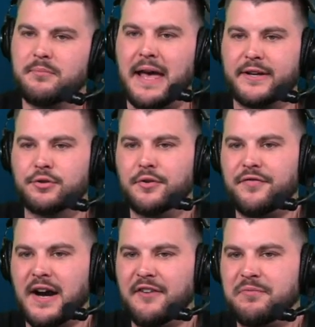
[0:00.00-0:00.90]
Back to a
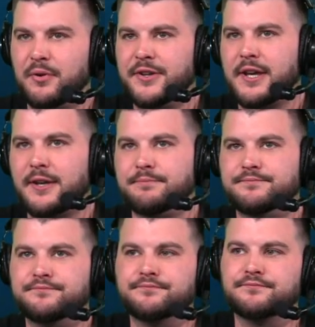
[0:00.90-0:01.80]
five-point game.
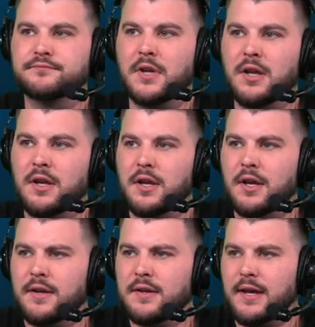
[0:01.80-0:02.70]

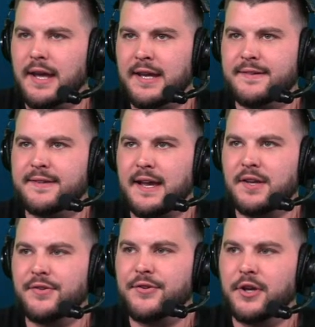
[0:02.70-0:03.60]
Eight
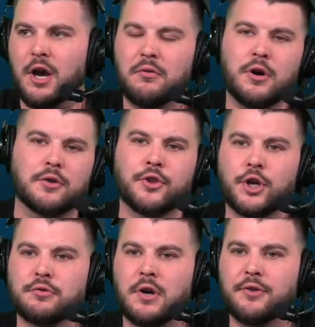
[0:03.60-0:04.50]
seconds to go. Look, they're going
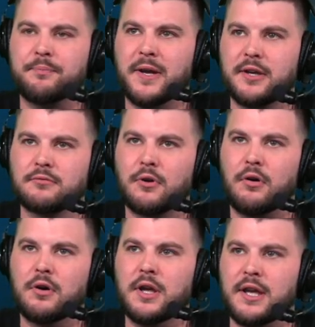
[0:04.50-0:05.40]
to run a pick and roll.